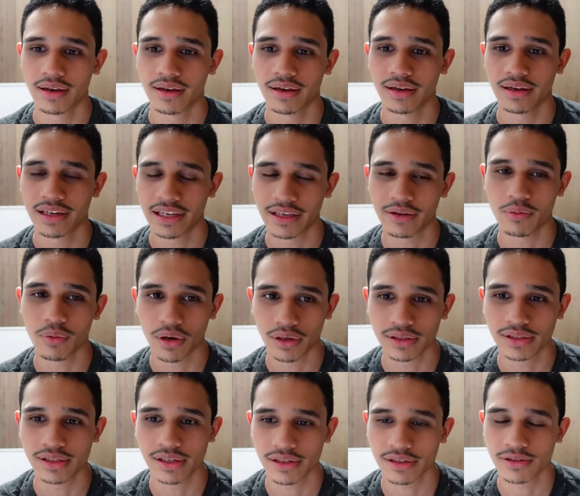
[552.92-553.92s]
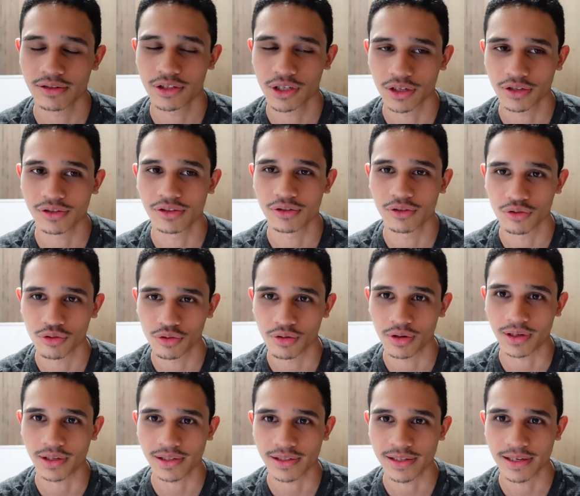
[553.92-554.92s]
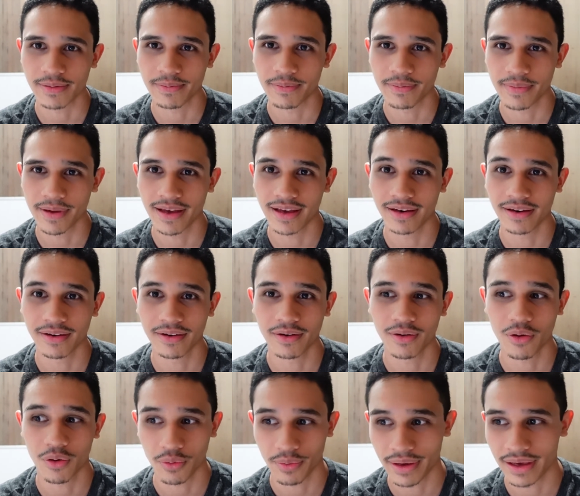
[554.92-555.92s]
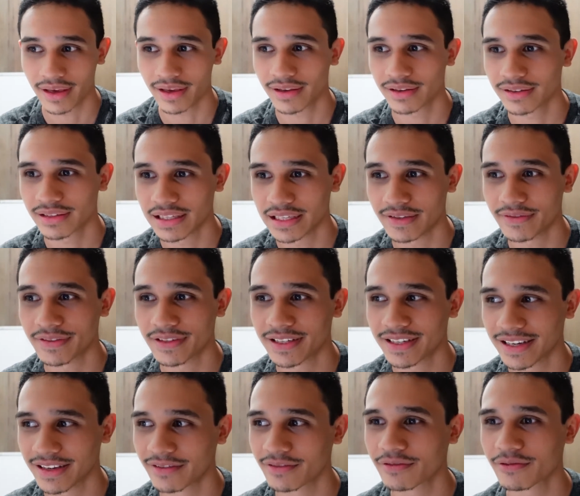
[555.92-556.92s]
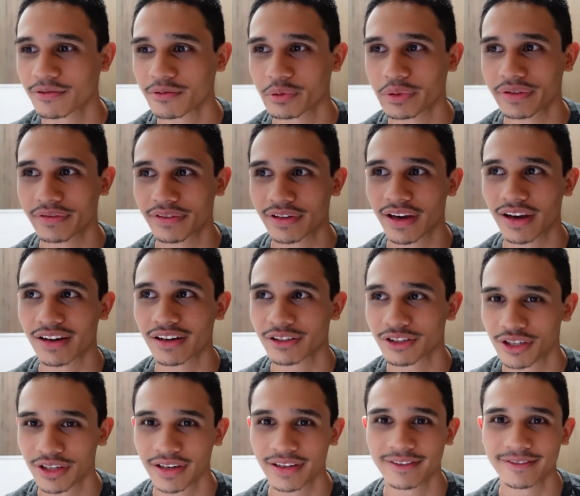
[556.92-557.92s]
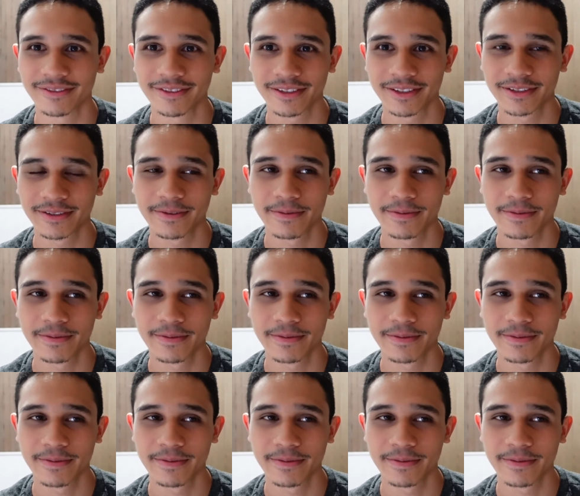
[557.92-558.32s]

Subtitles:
And He wants us just to trust Him and obey, even if we've got to change.